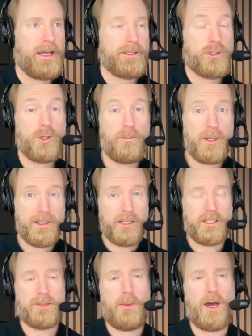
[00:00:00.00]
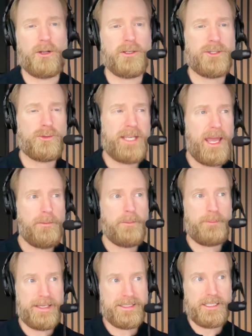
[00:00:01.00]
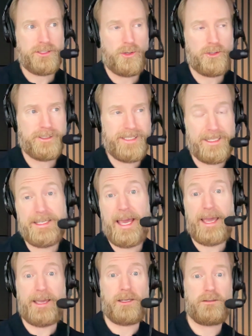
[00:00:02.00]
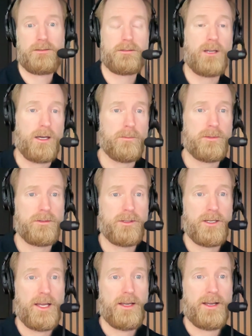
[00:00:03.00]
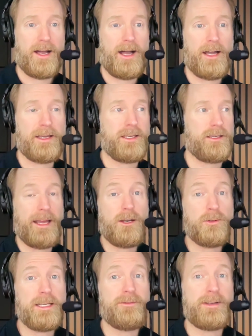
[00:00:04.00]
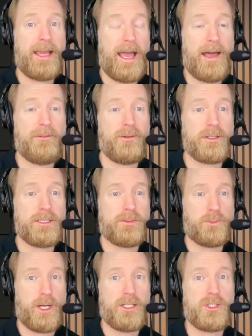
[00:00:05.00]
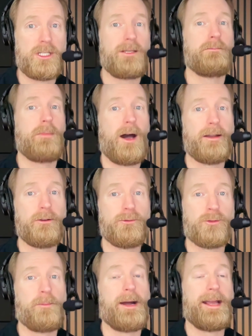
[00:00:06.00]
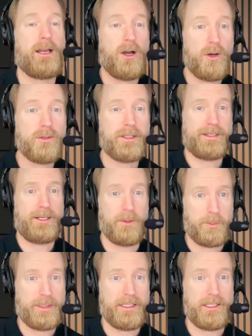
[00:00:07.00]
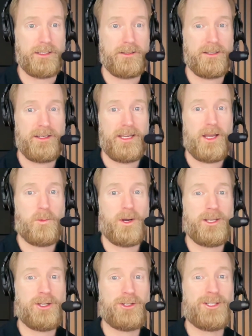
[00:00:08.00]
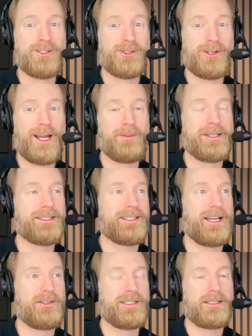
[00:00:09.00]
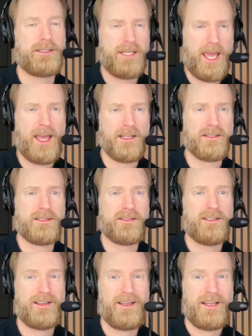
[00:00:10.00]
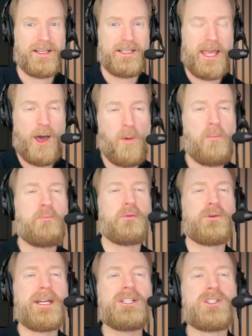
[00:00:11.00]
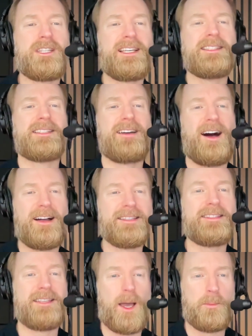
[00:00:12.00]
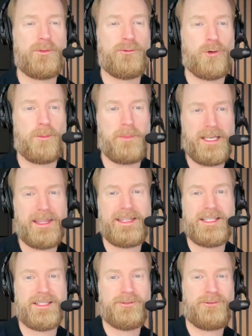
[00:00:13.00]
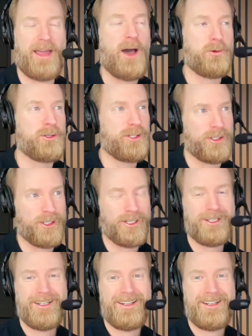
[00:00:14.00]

So you build out this model. So say I'm a business owner today. I don't even have a spreadsheet model for my own company. And what you're describing sounds intense. Help bridge this concept for me, this founder,